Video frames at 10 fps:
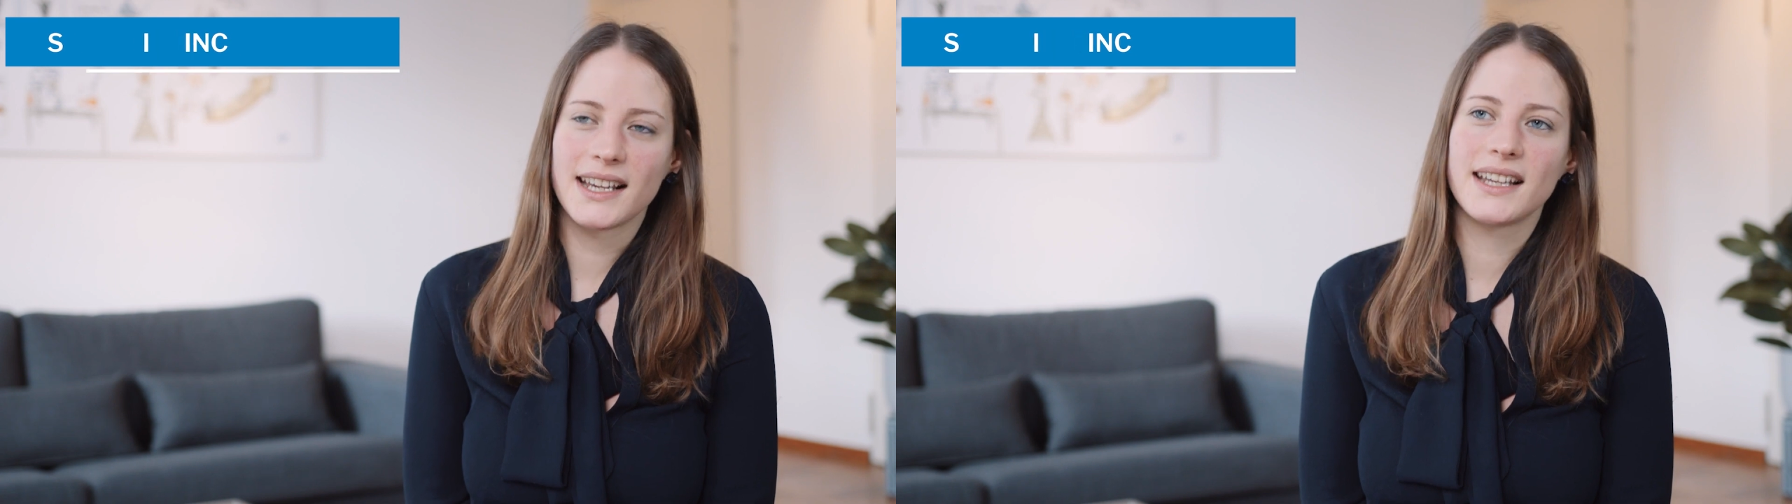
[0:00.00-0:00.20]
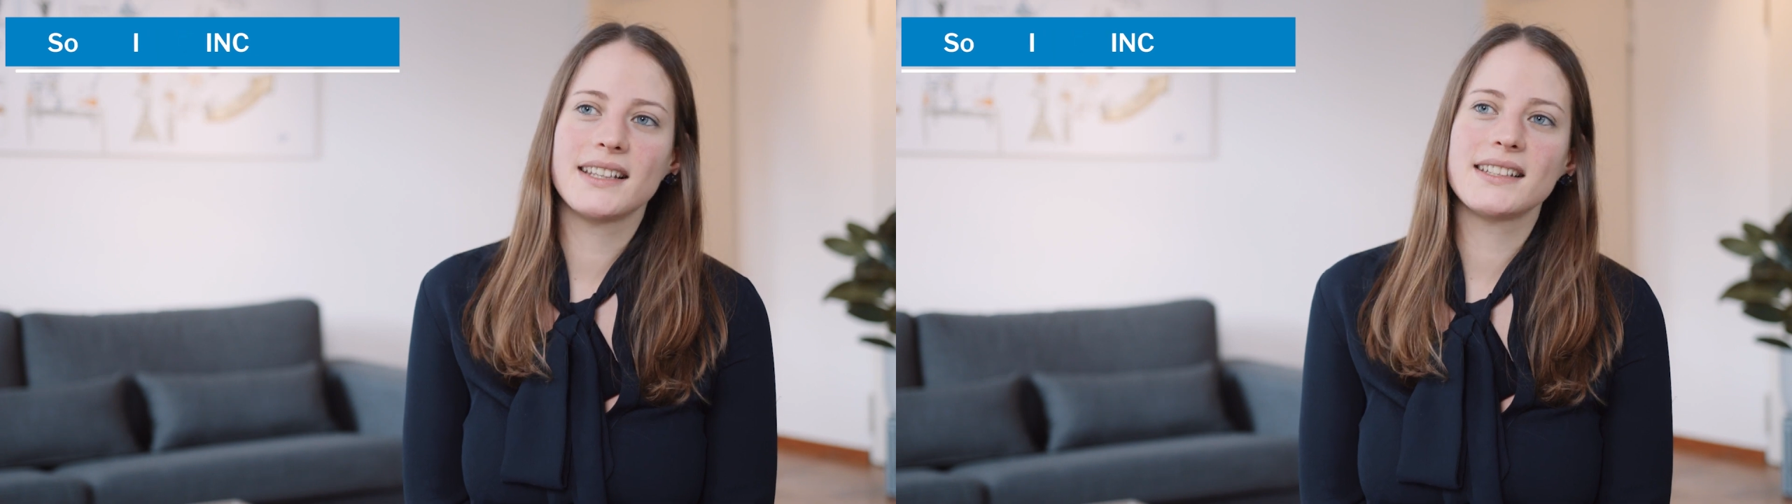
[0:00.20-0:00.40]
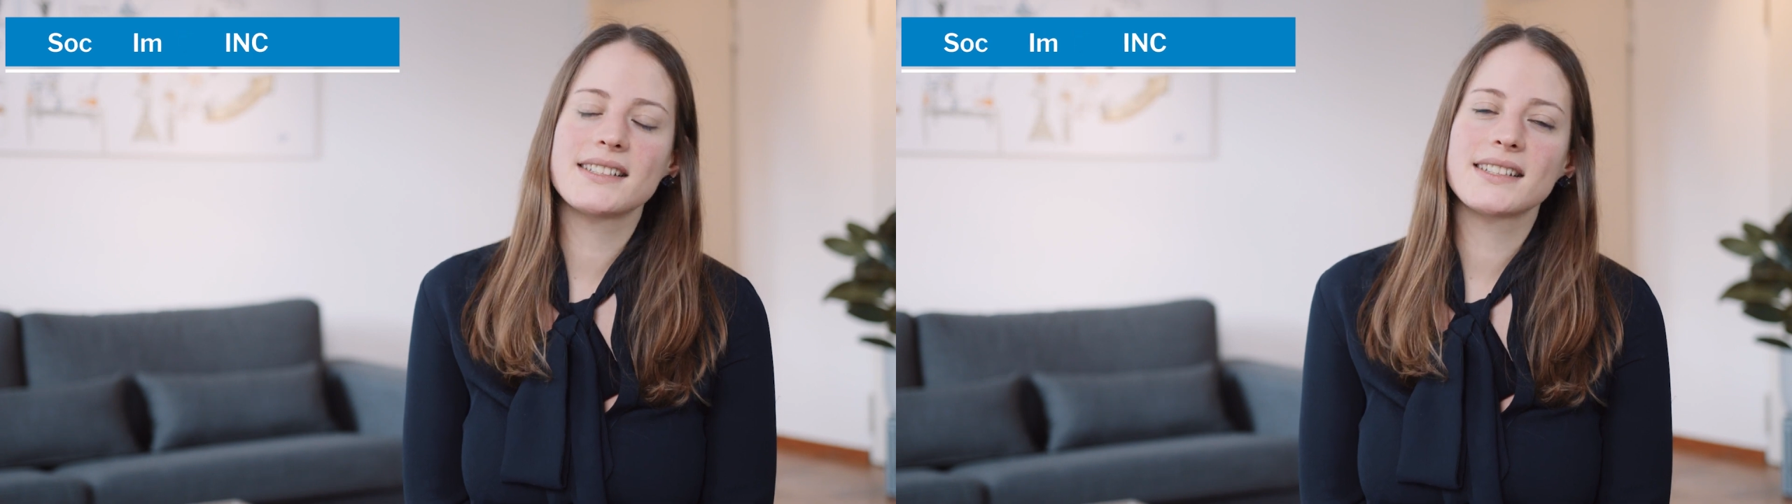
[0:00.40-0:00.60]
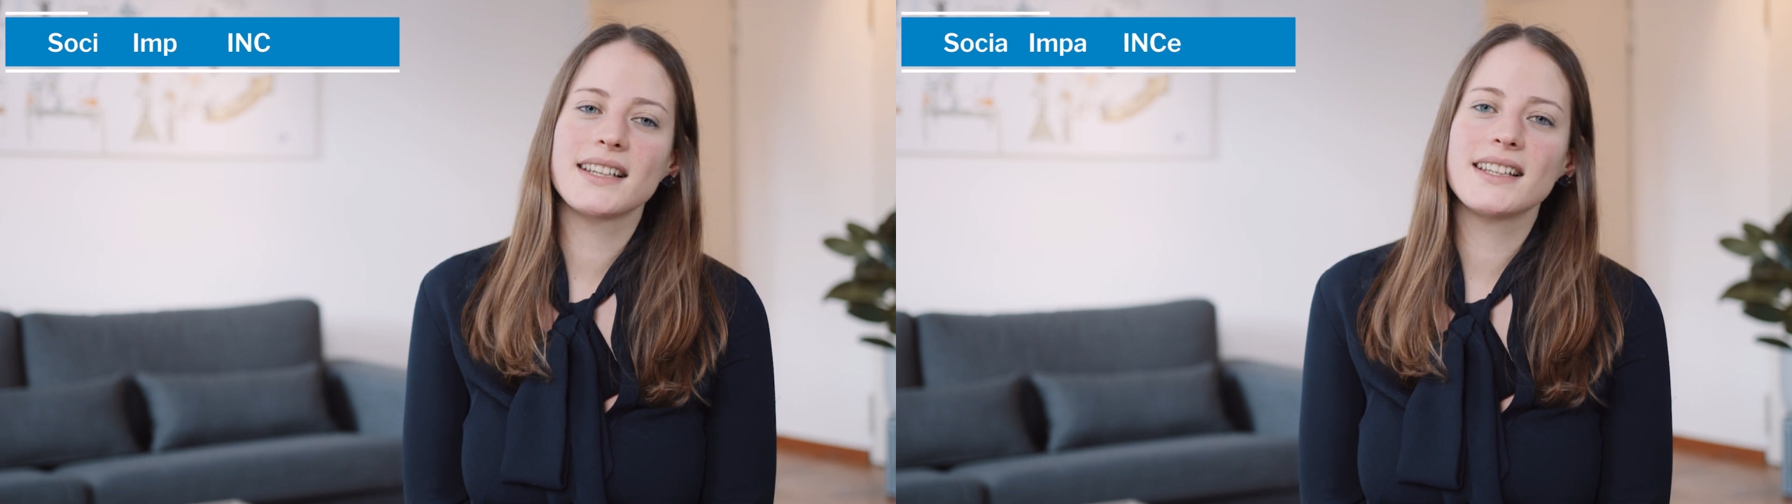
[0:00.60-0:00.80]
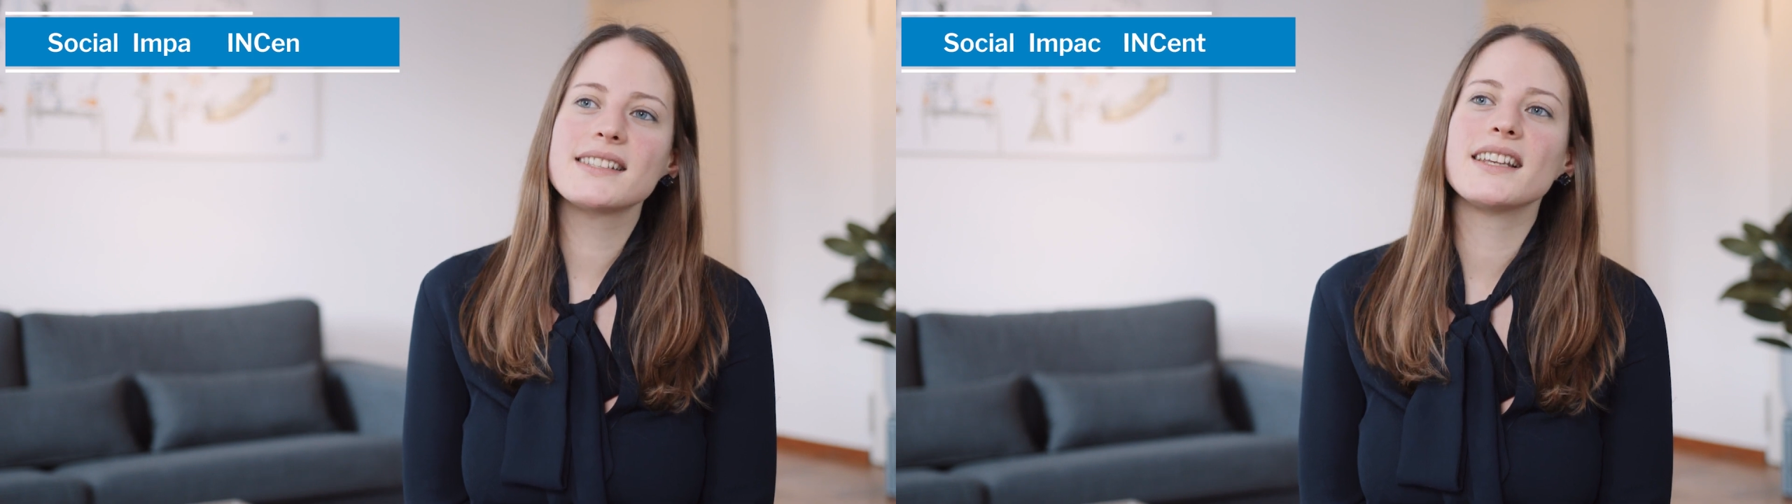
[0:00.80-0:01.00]
and
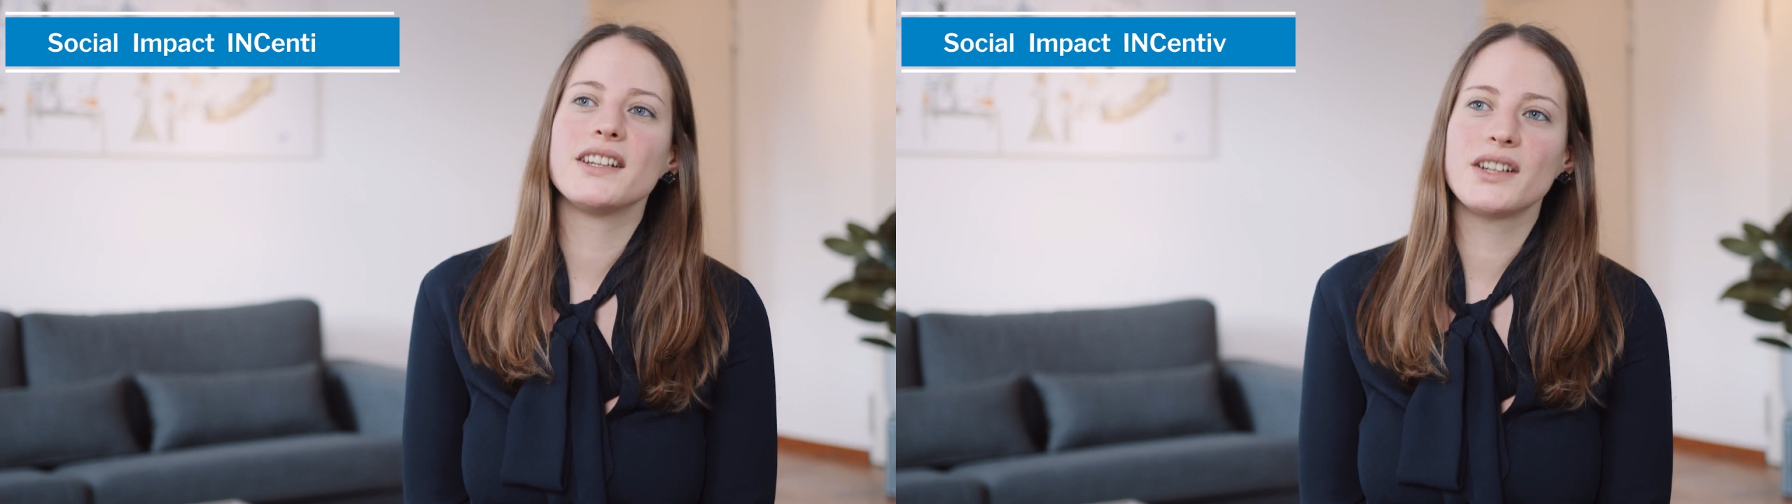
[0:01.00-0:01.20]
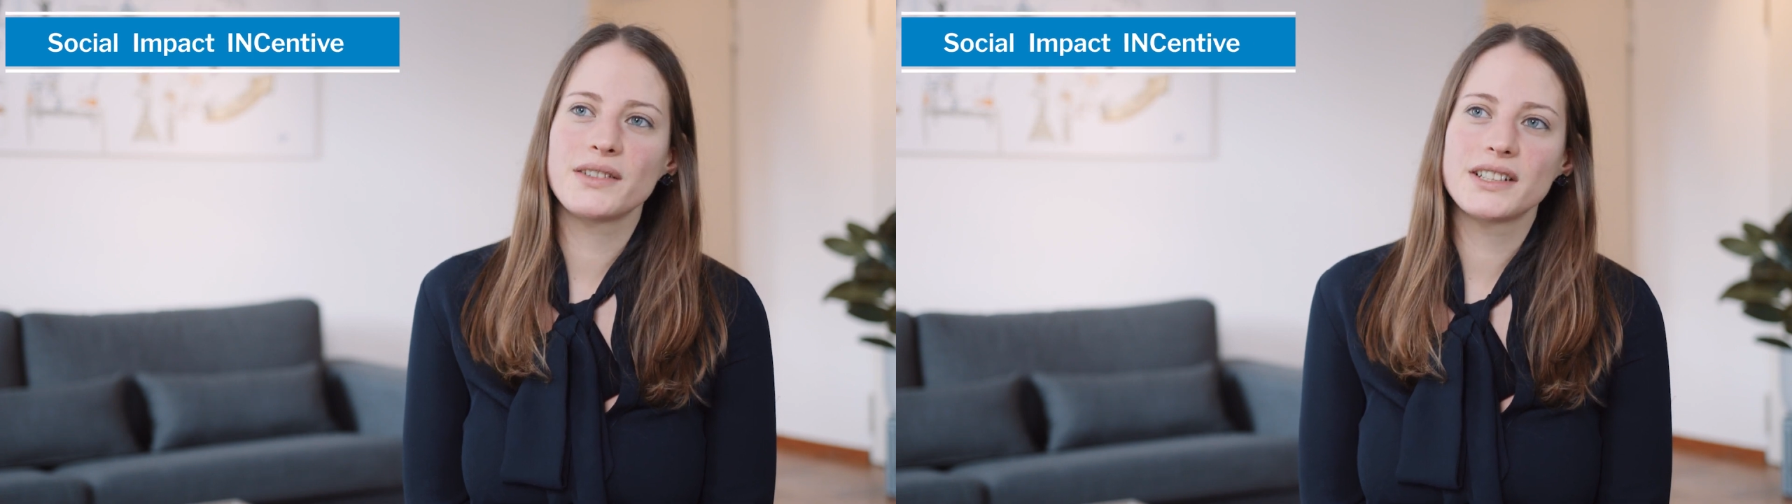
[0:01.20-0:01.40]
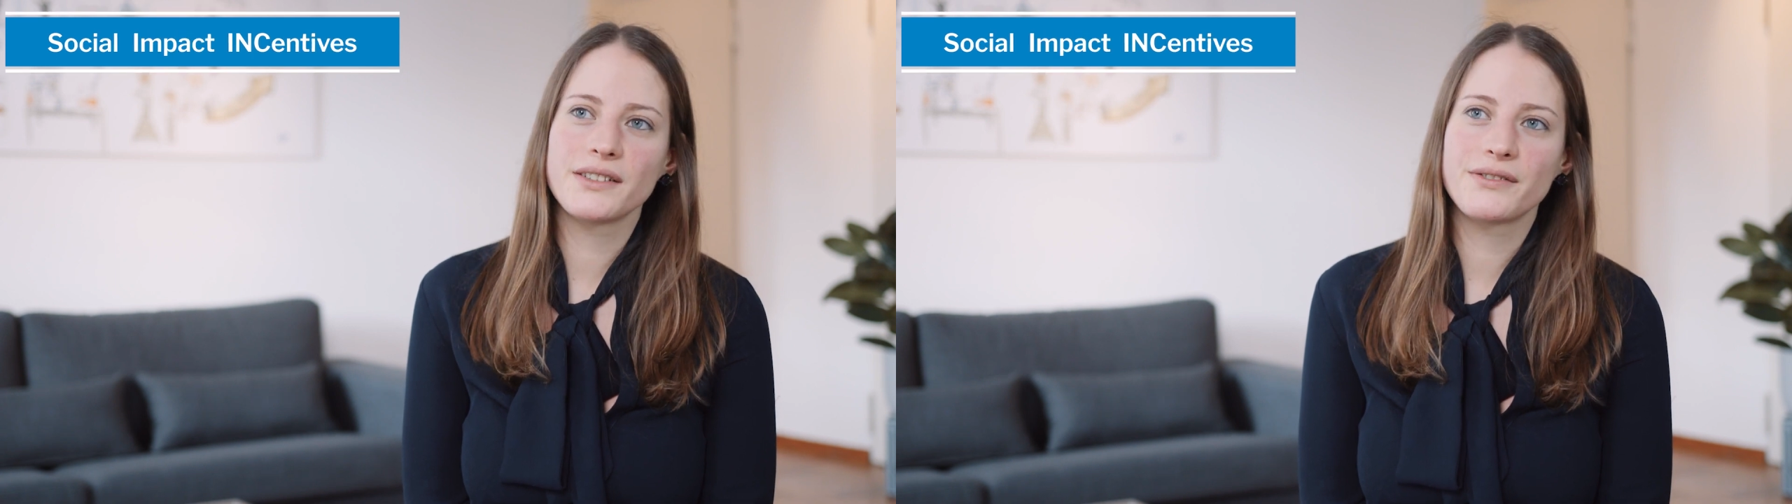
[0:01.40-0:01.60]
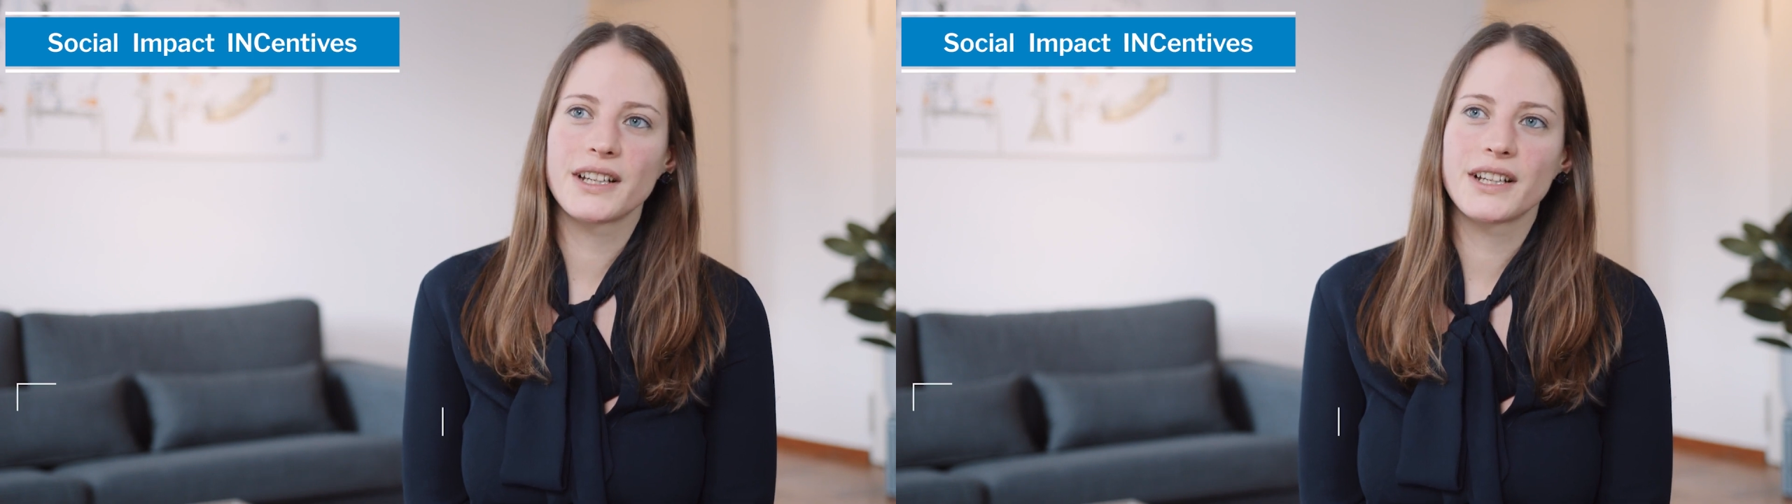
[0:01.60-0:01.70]
it's an innovative